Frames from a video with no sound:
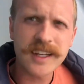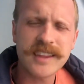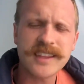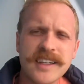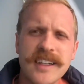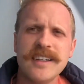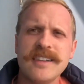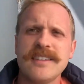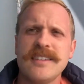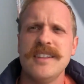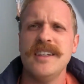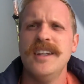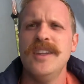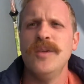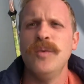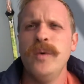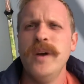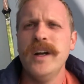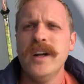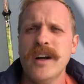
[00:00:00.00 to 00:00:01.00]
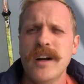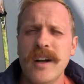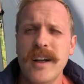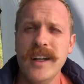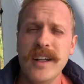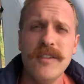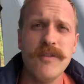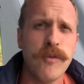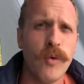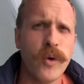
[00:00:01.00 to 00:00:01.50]
this in the winter,
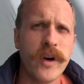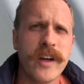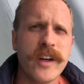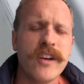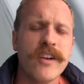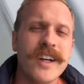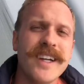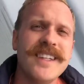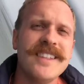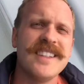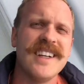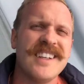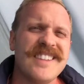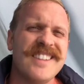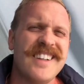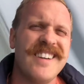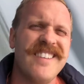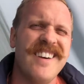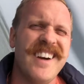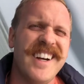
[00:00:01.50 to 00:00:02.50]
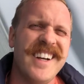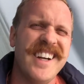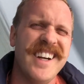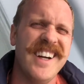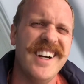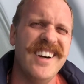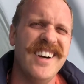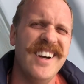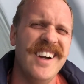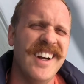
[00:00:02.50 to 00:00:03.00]
it's 40 degrees outside right
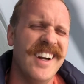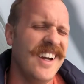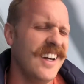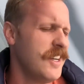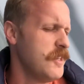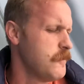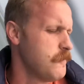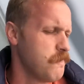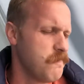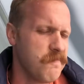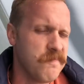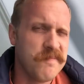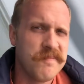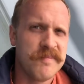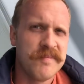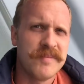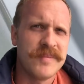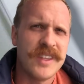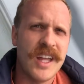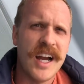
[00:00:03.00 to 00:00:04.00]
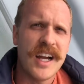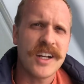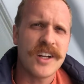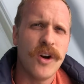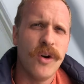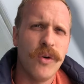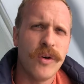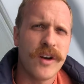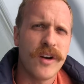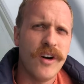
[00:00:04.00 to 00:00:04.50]
now. Not
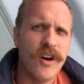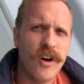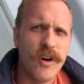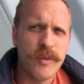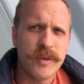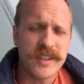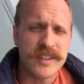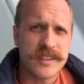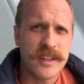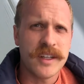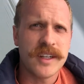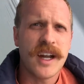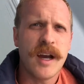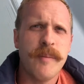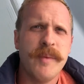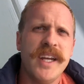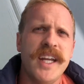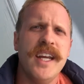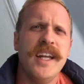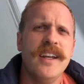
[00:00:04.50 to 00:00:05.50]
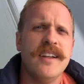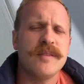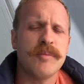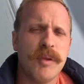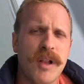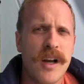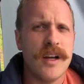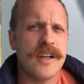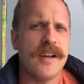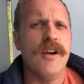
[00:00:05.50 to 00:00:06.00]
cold at all. With the sun coming in, it's
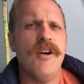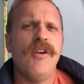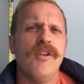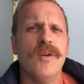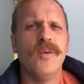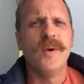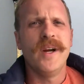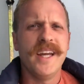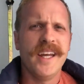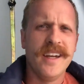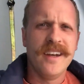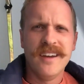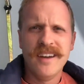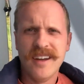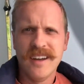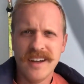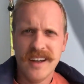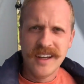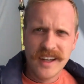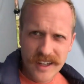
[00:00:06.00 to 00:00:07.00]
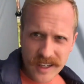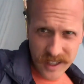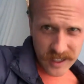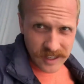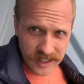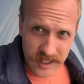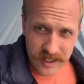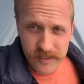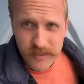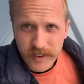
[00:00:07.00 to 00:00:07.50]
blocking all the wind.
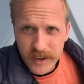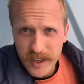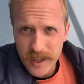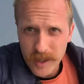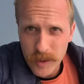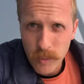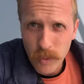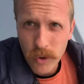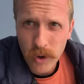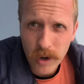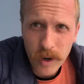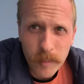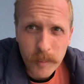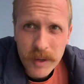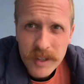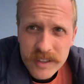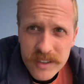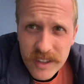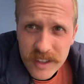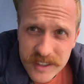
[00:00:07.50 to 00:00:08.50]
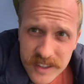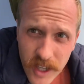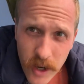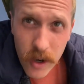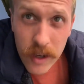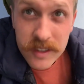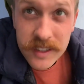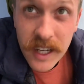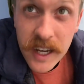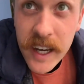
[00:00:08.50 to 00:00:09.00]
It's fairly warm. So let's go
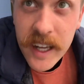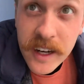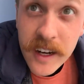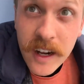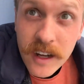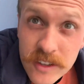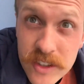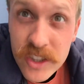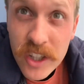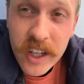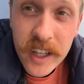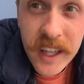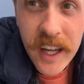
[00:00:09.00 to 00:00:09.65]
outside and I'll show you the